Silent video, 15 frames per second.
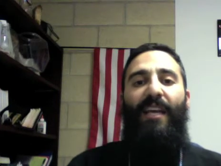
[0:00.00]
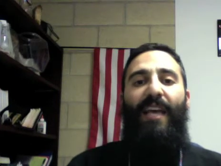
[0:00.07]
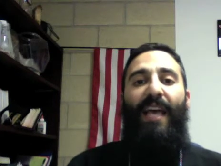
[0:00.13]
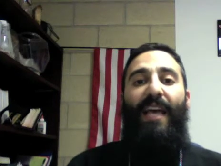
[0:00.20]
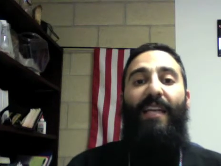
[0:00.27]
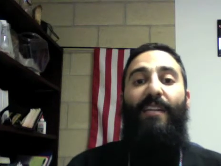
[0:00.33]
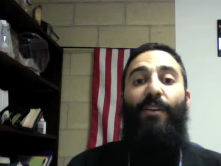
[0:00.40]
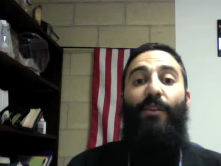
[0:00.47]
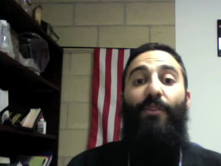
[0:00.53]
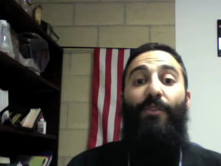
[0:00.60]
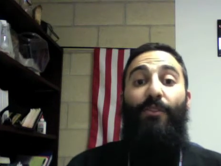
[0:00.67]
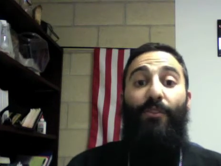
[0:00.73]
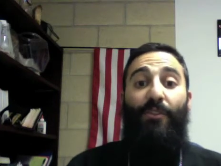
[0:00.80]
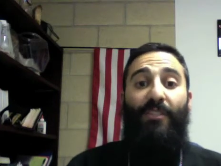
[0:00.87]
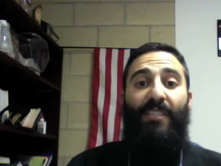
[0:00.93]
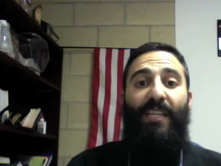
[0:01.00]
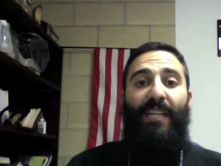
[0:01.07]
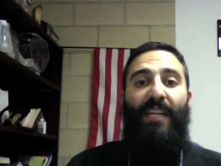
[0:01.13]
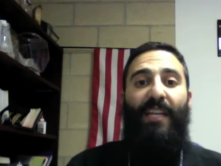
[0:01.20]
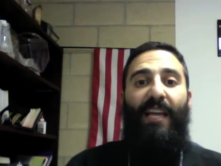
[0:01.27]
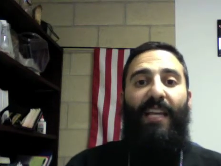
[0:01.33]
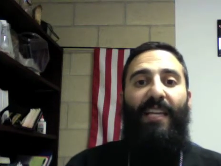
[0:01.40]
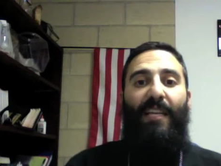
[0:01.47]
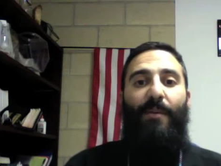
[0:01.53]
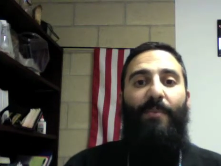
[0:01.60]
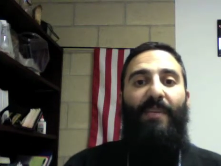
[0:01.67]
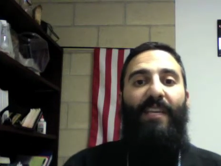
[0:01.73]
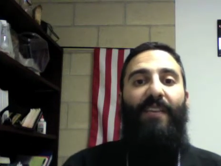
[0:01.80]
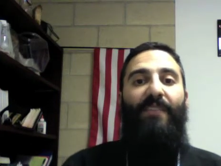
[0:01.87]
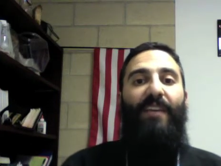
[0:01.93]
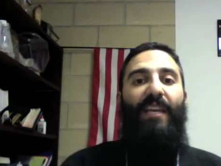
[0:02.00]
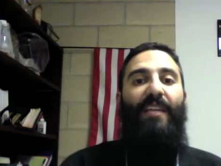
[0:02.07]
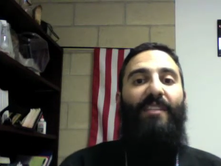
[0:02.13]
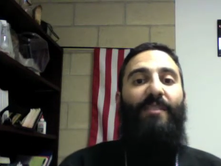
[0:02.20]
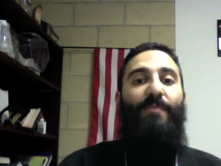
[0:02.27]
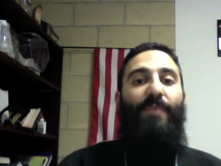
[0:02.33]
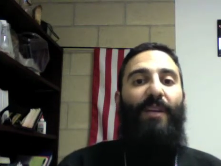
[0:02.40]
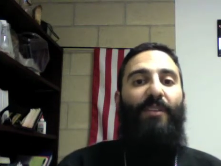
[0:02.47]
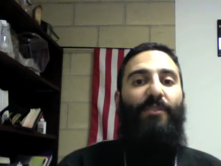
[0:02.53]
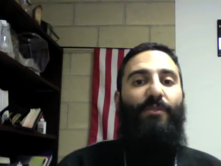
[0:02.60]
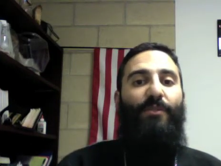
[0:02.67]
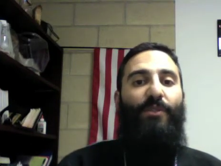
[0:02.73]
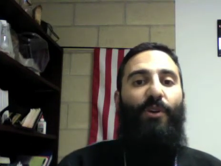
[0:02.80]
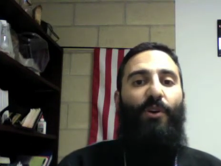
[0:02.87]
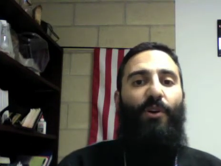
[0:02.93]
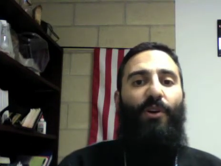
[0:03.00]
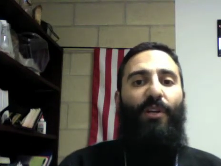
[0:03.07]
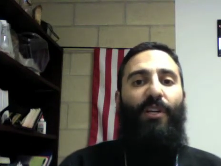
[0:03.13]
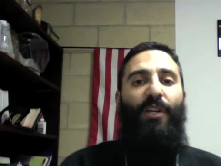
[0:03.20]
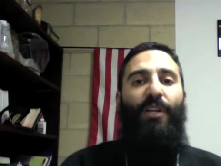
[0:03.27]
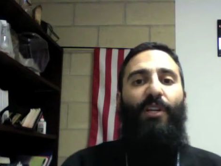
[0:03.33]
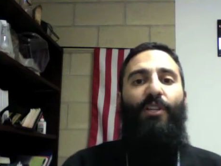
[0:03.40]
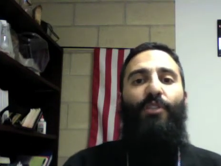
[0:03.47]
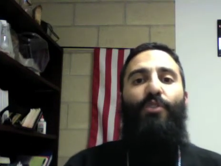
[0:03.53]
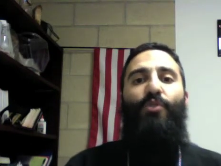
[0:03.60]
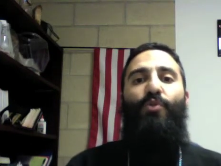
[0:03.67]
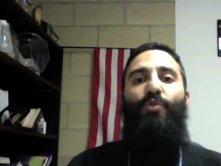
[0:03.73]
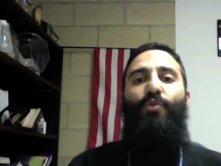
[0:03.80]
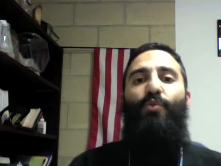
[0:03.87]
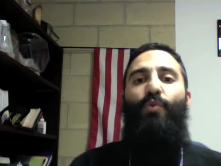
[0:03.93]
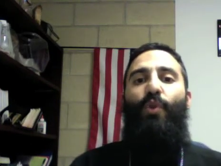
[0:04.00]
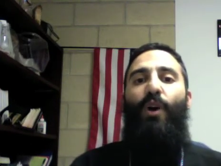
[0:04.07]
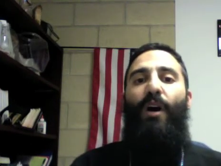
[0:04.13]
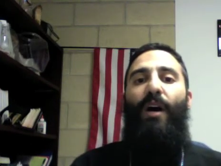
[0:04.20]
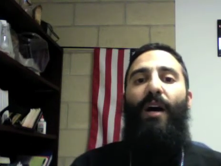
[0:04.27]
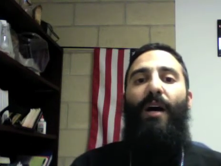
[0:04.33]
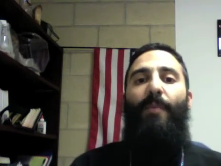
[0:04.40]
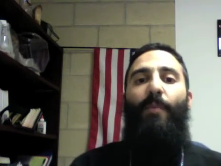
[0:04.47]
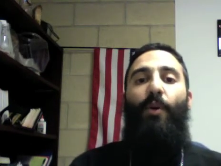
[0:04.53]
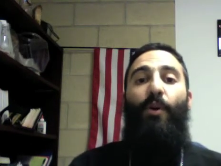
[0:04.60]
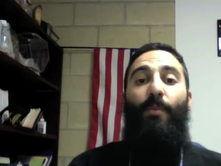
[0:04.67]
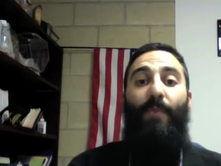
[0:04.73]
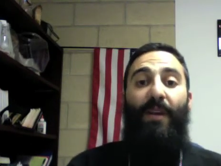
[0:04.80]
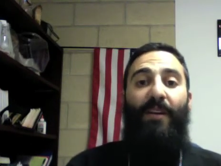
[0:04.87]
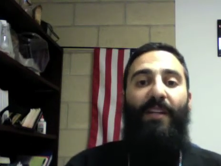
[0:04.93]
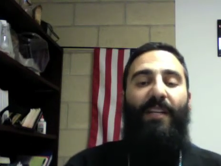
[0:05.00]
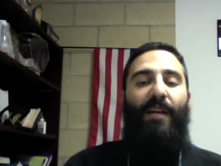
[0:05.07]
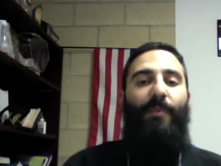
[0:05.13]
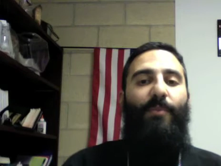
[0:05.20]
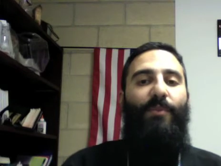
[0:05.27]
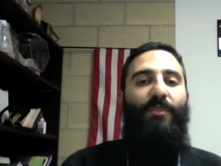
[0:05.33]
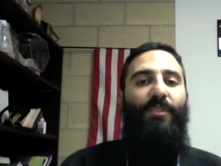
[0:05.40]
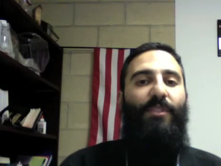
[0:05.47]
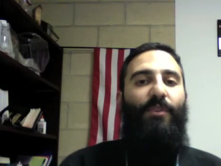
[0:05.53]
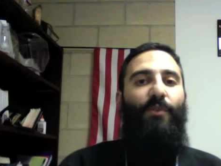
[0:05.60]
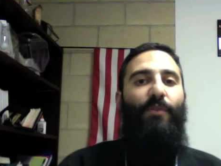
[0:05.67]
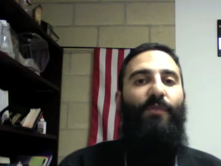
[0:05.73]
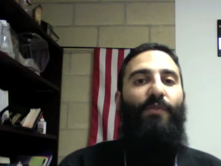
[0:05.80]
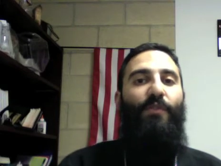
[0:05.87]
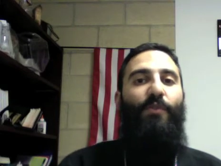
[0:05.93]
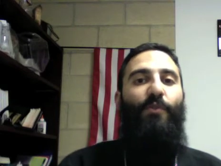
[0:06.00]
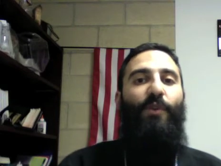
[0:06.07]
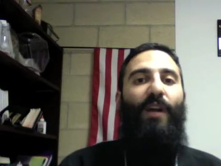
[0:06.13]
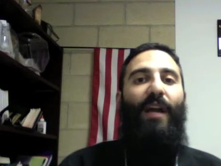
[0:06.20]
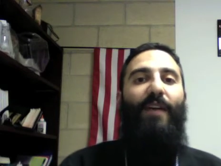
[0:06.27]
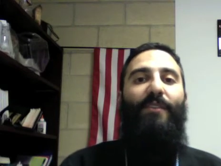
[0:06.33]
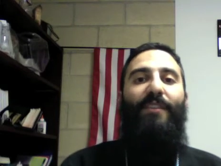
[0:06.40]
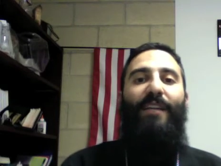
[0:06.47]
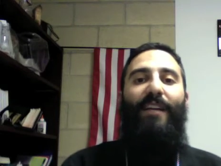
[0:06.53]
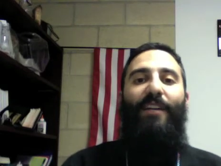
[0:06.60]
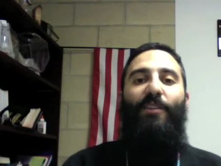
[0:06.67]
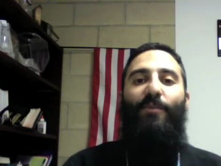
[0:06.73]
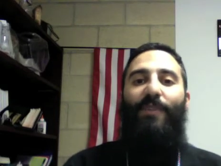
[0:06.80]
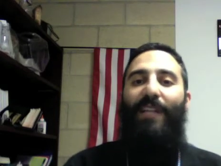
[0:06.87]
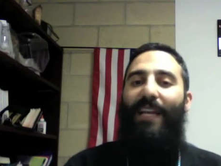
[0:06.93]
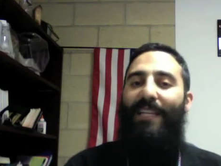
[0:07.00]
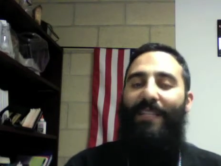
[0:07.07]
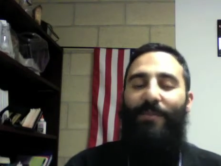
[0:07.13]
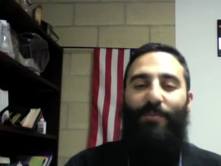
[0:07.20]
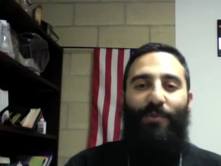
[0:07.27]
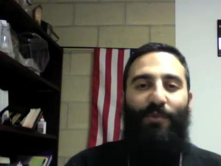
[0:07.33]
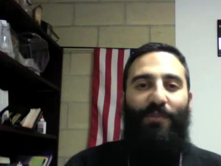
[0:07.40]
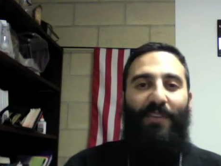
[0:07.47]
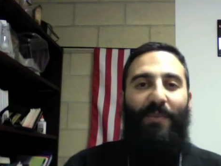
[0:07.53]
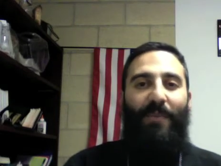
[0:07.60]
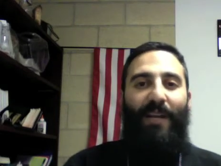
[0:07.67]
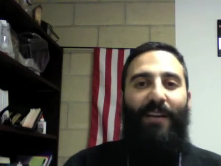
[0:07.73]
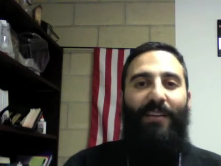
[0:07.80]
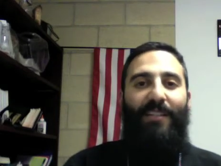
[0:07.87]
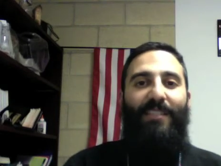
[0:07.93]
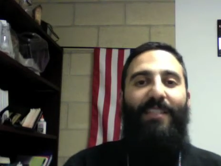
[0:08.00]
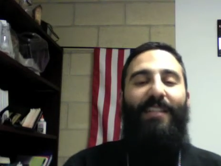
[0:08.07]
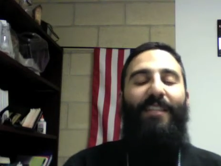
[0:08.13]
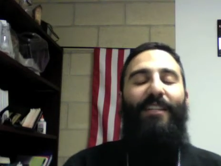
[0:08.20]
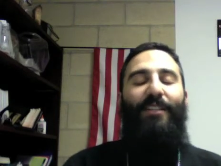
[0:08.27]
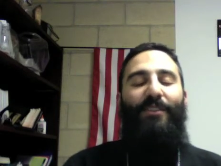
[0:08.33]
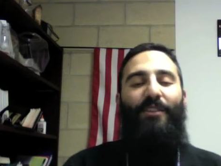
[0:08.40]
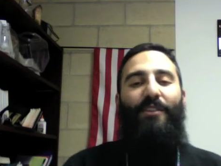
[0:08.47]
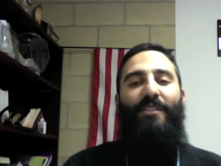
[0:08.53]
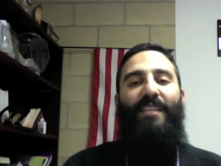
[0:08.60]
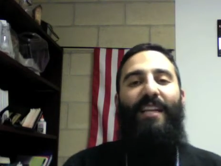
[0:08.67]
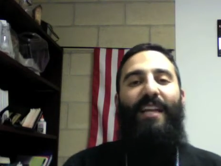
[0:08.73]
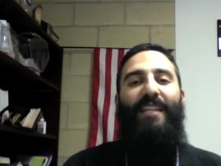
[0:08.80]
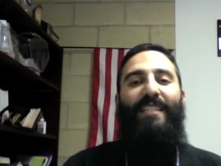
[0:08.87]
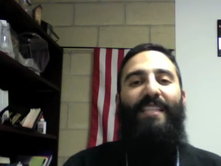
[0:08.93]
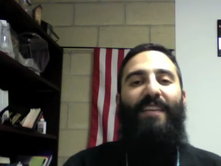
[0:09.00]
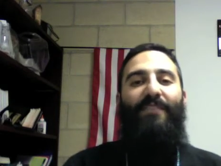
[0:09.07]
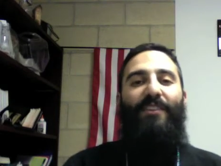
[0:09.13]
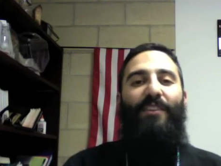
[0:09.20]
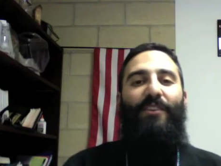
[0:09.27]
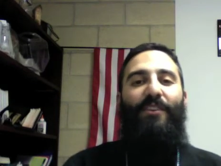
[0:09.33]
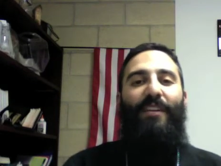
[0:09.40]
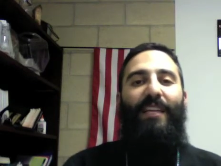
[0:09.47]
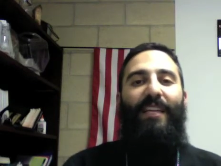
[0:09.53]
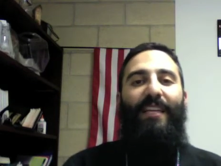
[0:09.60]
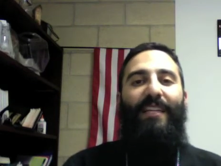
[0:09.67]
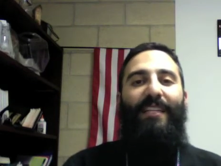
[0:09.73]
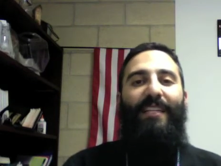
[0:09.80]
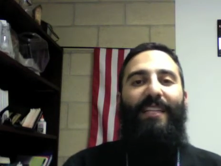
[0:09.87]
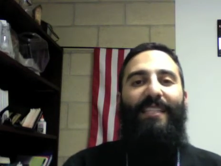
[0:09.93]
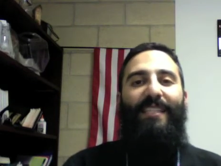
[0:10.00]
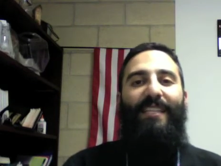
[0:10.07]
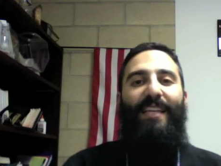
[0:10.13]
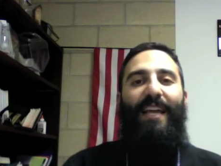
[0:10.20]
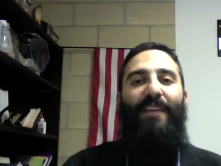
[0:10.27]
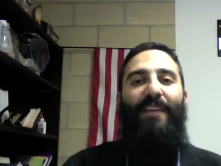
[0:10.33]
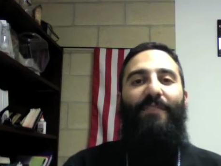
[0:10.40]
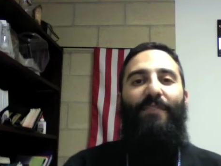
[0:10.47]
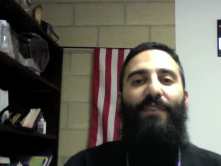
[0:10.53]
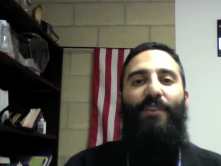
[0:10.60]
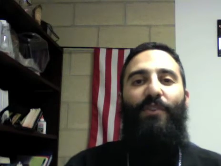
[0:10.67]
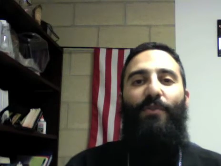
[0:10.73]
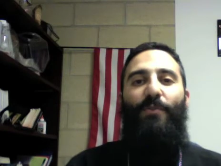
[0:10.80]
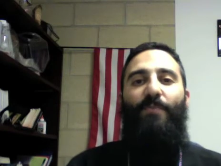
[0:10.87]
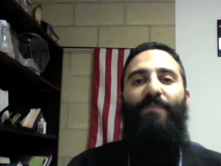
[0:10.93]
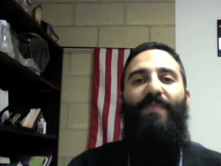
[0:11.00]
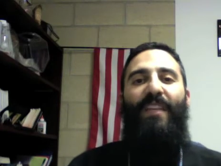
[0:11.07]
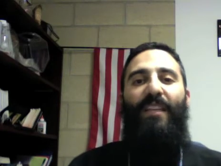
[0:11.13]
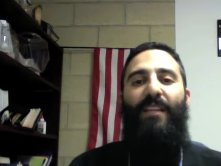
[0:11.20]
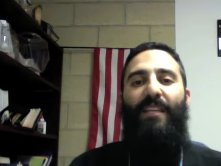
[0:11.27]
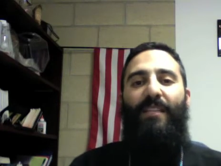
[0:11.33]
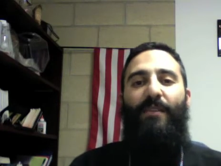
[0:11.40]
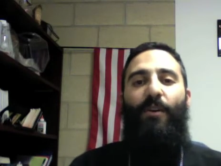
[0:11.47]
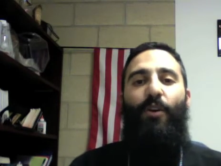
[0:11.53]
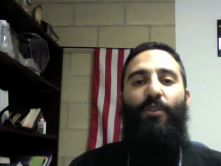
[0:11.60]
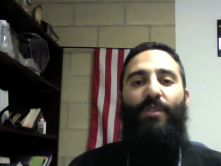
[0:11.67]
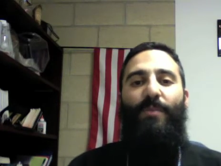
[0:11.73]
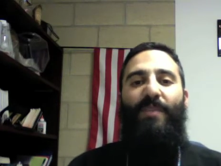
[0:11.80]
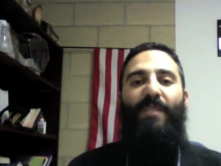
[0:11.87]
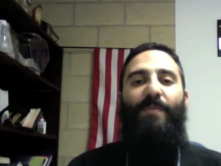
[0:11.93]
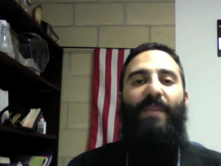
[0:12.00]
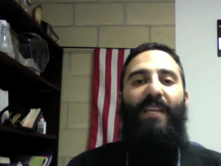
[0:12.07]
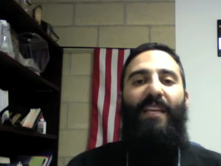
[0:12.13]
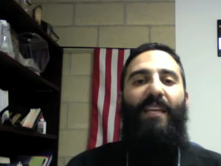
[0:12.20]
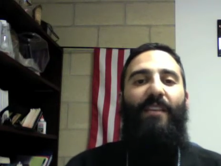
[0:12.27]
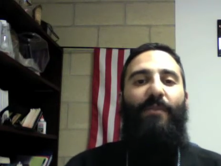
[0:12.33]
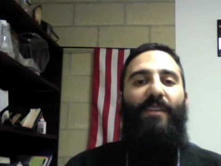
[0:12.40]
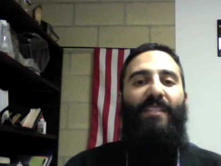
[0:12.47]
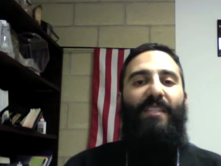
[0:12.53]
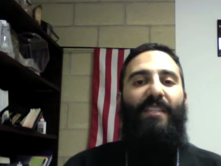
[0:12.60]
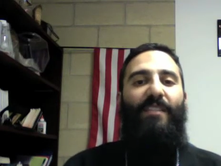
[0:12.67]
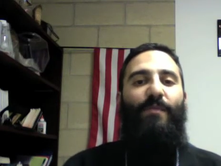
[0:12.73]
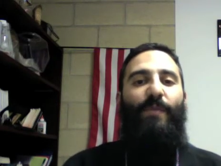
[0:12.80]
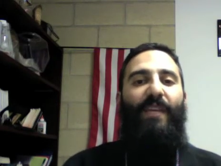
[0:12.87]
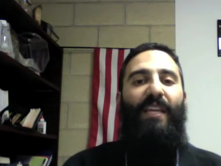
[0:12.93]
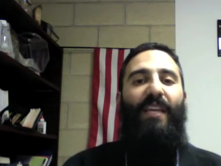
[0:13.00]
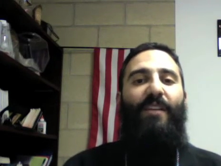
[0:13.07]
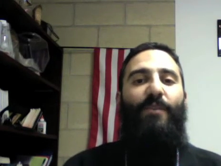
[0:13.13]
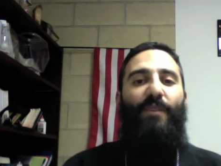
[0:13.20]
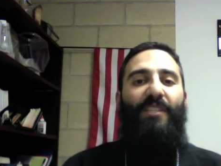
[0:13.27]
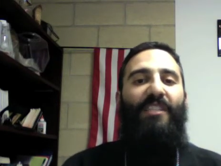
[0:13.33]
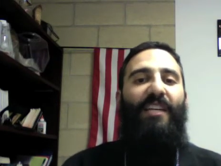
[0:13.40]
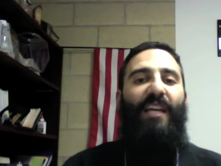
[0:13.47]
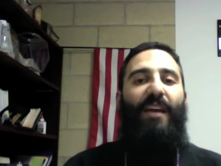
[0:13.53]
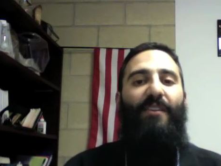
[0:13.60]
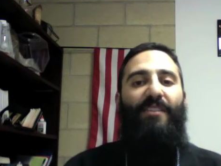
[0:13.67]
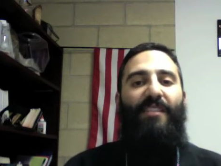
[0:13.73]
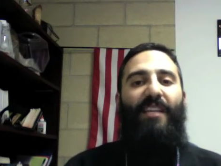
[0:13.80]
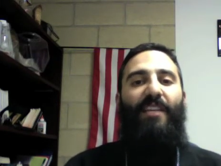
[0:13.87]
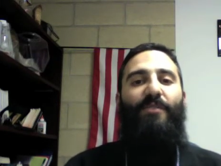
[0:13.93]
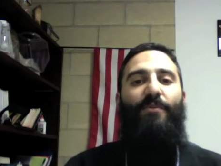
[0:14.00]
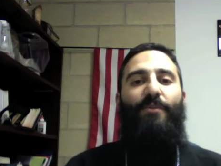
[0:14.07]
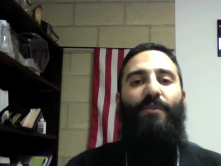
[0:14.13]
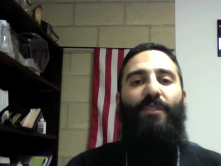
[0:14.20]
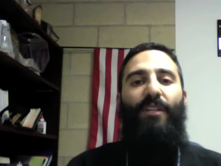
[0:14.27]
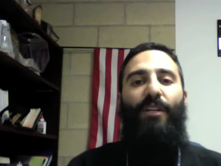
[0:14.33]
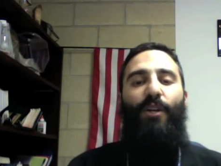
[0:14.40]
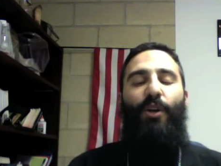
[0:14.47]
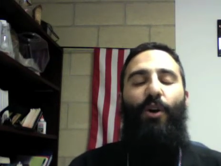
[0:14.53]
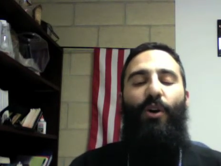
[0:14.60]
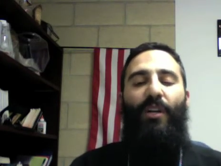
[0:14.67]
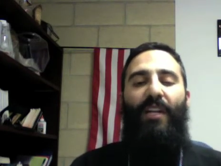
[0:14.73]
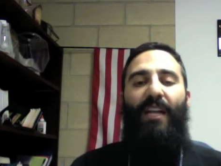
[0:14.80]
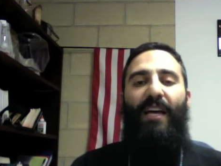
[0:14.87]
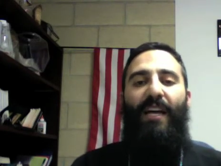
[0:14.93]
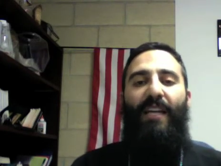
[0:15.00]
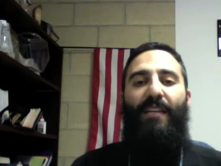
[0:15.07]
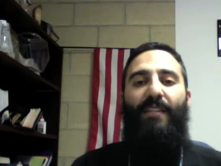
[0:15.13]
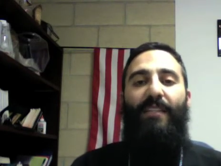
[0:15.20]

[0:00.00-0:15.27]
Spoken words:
And on Thursday night, he'll be giving a special talk to all married couples. So if you are out there and you'd like to improve your marriage, Thursday night, 7:30 is the night for you. He'll also be speaking the rest of this weekend. You can check out his schedule online.